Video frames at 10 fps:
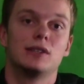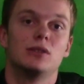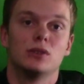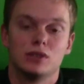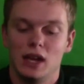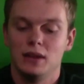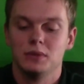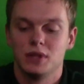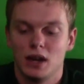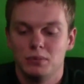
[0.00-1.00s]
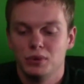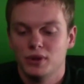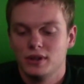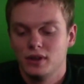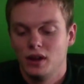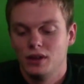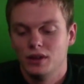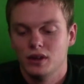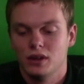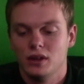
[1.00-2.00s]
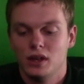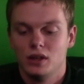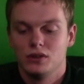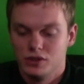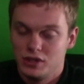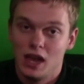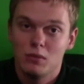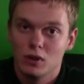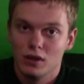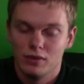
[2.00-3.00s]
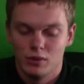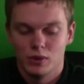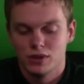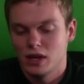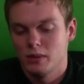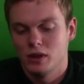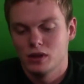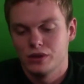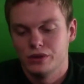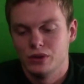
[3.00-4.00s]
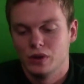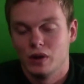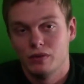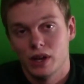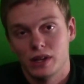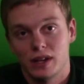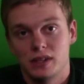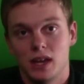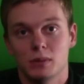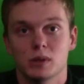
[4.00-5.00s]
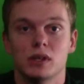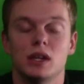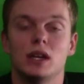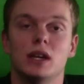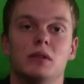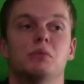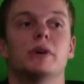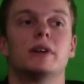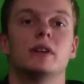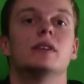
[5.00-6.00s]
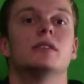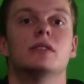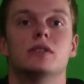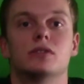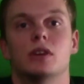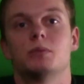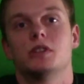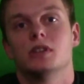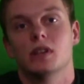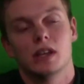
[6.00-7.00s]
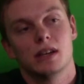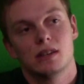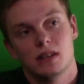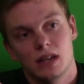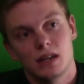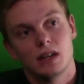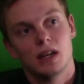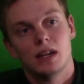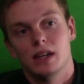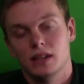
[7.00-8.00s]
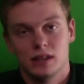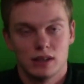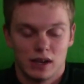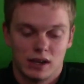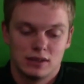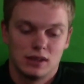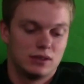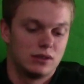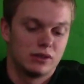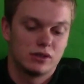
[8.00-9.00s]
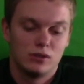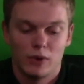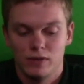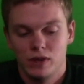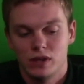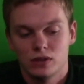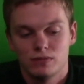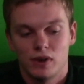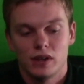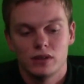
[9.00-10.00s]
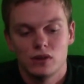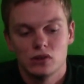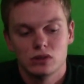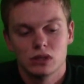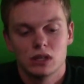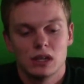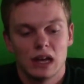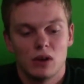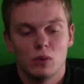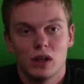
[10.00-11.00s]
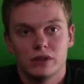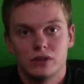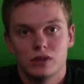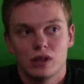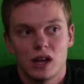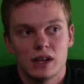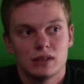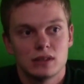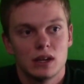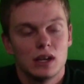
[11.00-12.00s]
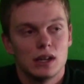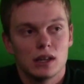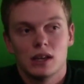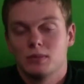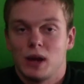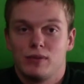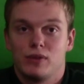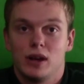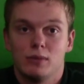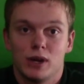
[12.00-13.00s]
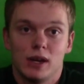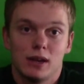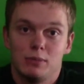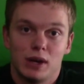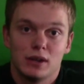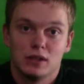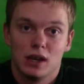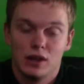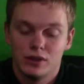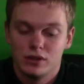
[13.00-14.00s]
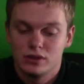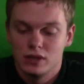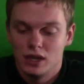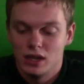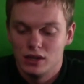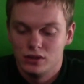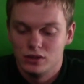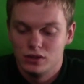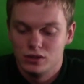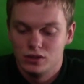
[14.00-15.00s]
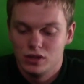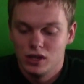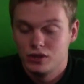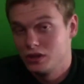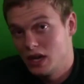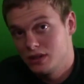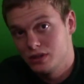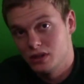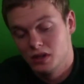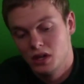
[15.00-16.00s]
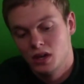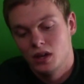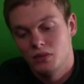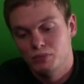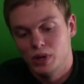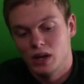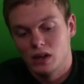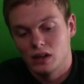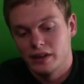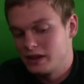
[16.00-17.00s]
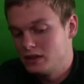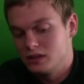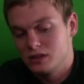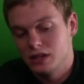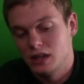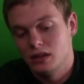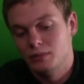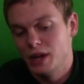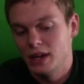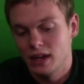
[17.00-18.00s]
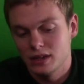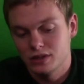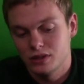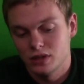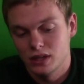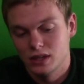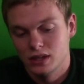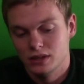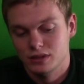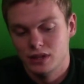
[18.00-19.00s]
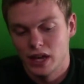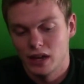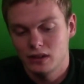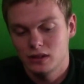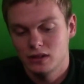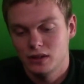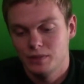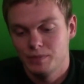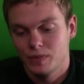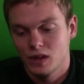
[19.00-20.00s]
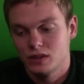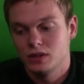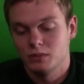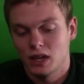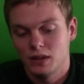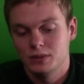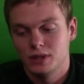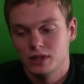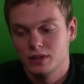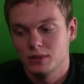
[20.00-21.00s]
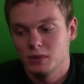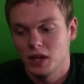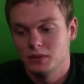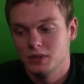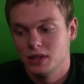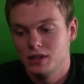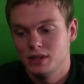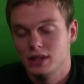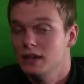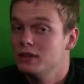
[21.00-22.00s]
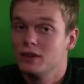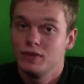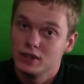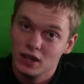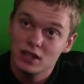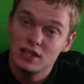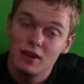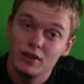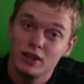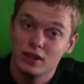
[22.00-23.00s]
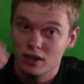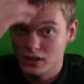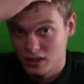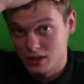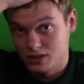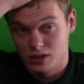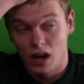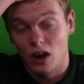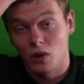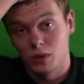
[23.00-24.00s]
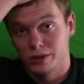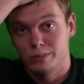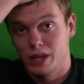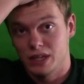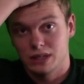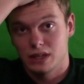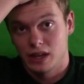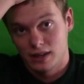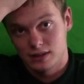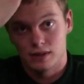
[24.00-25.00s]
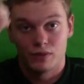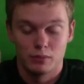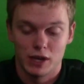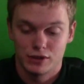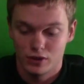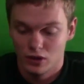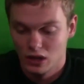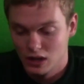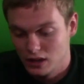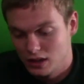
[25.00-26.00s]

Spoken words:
through those games that I put on the there's a table of them one time I looked through, and I'll find that table and put it into the description, the link to there. And like I said, search through my videos, find those, look how well it's utilized, look at my frame rate, compare it to others, and you should get your answer. But like I just said, the main answer is that sometimes it is, sometimes it isn't. Even if it does have it in there, it's not always the best. Like I said for Metro,